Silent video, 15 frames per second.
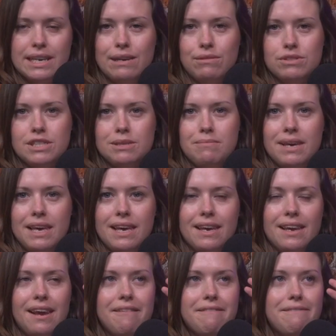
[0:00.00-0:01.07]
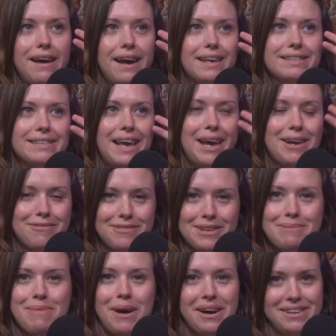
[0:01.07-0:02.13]
out to me, in fact,
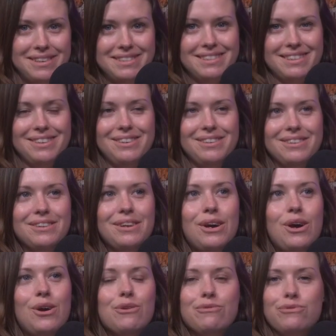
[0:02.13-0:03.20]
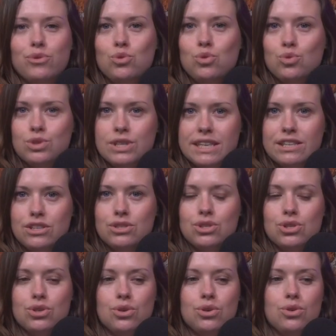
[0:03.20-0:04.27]
every person falls
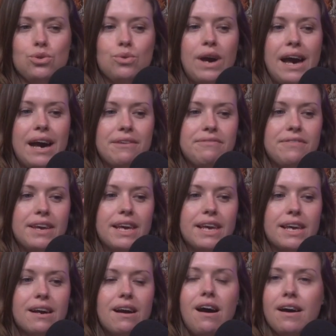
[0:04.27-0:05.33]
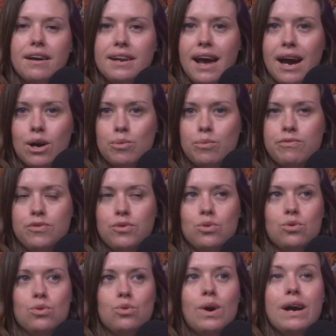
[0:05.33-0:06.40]
into having
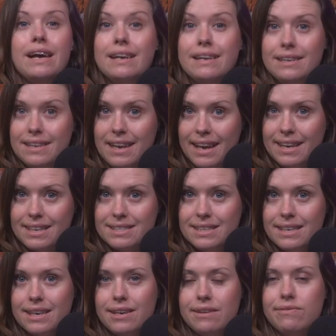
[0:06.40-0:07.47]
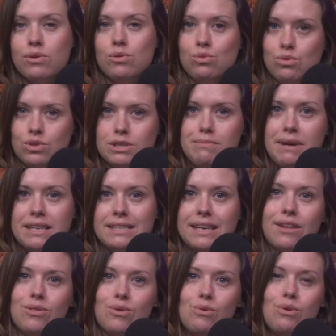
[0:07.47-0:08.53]
unhelpful, negative,
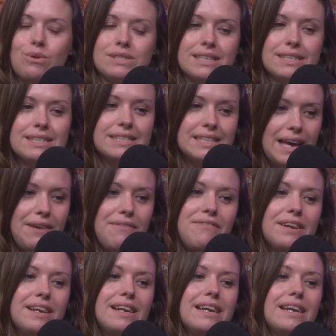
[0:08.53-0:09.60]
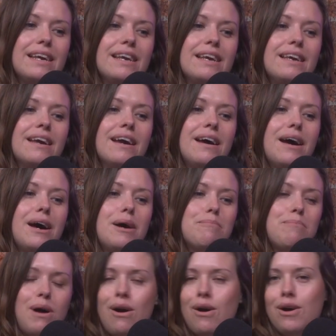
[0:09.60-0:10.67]
automatic thoughts. It's definitely
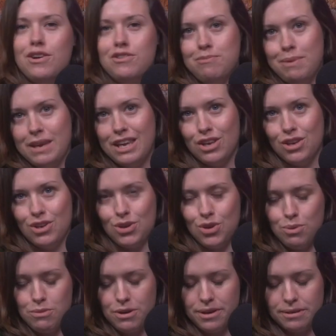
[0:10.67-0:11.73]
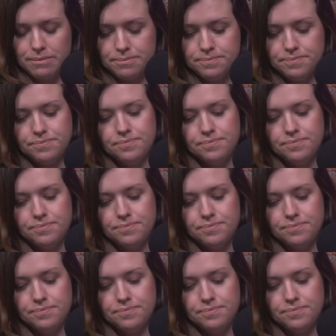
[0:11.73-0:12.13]
part of being human.